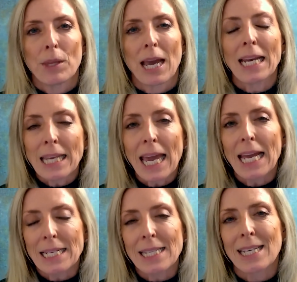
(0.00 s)
And
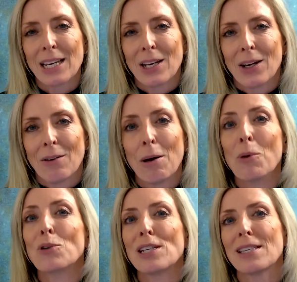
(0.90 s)
yet, we're
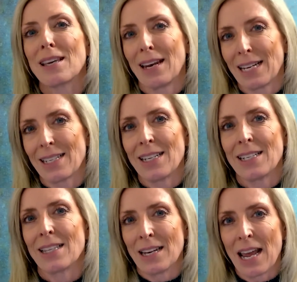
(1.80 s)
more disconnected
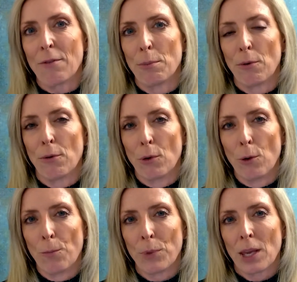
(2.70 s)
than ever before.
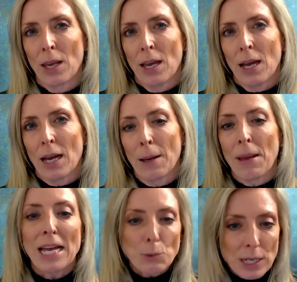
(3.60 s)

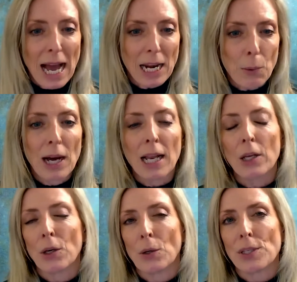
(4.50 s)
Edward Hallowell,
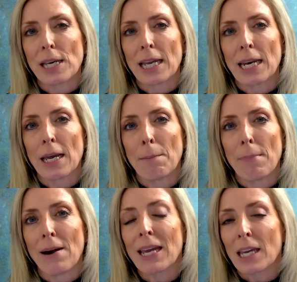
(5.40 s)
who's an
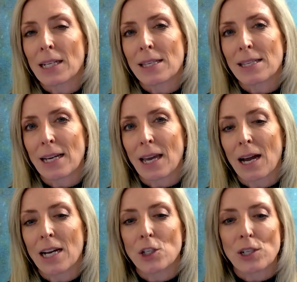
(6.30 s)
American
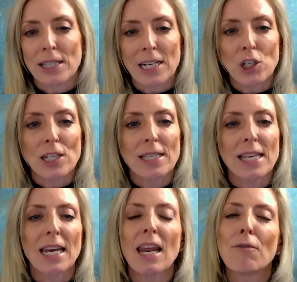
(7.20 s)
psychiatrist, actually
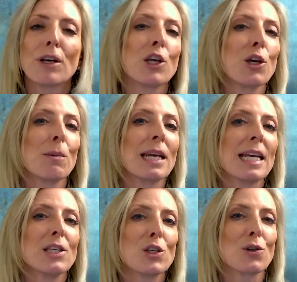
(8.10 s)
said never in human
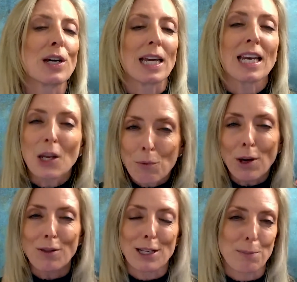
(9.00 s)
history, and he
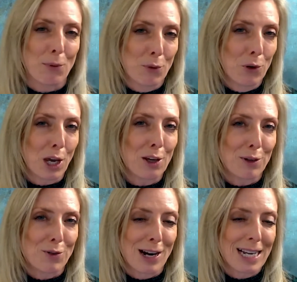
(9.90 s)
wrote this before
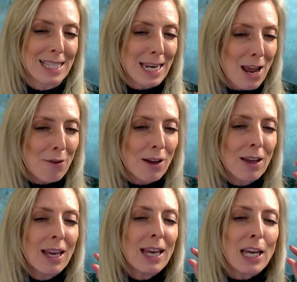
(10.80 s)
COVID, right? He said never
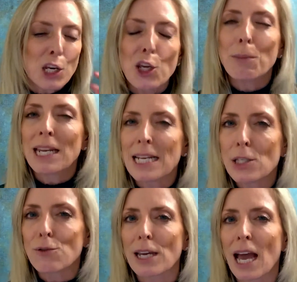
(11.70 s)
in human
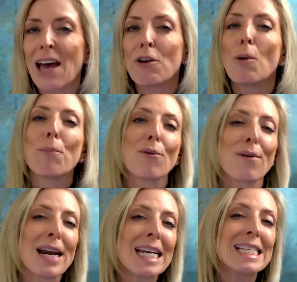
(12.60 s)
history have our
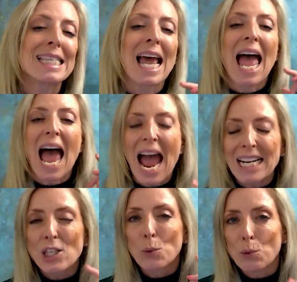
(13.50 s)
brains had
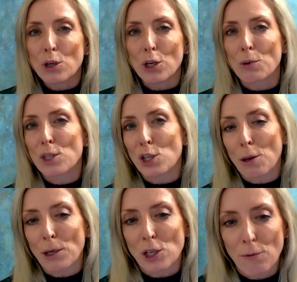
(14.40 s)
to work with so
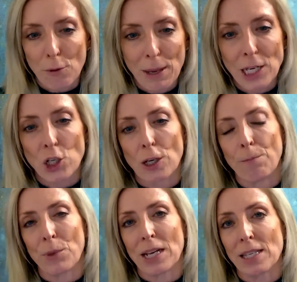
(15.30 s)
much information
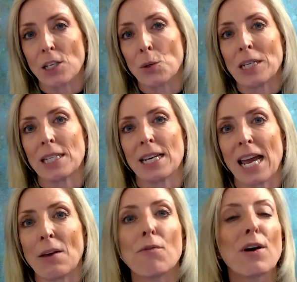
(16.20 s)
as they're doing today.
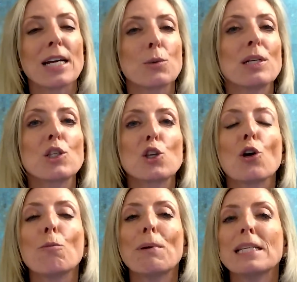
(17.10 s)
In fact, we're
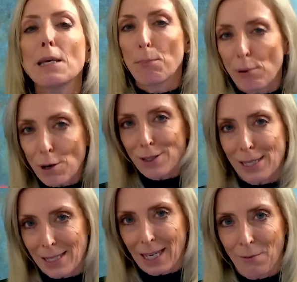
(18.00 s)
so busy
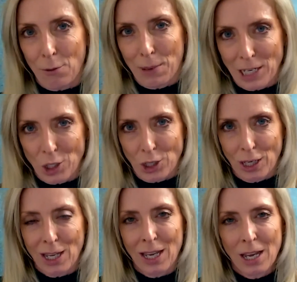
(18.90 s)
processing information.
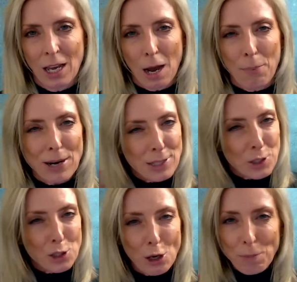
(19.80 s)
Our brains are
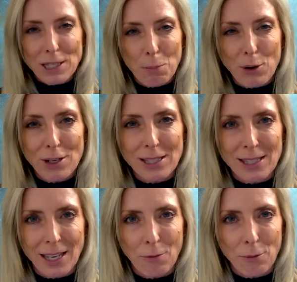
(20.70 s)
so busy
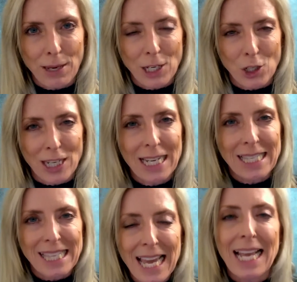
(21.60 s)
processing information. He
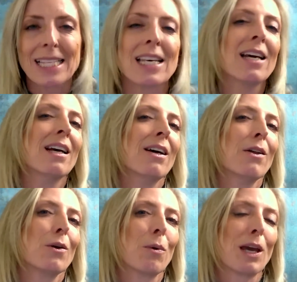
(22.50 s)
says
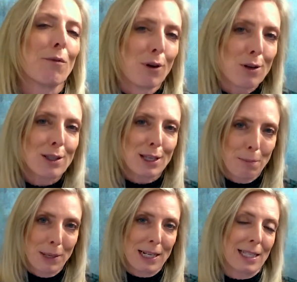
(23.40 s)
that we have lost the
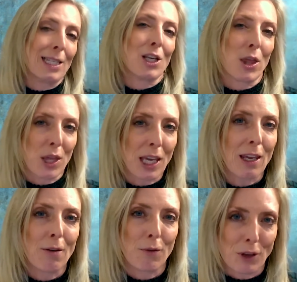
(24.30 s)
ability to think
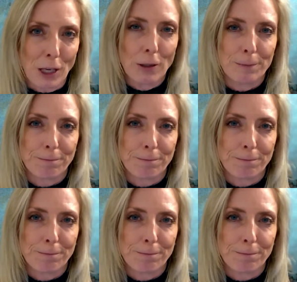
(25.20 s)
and feel.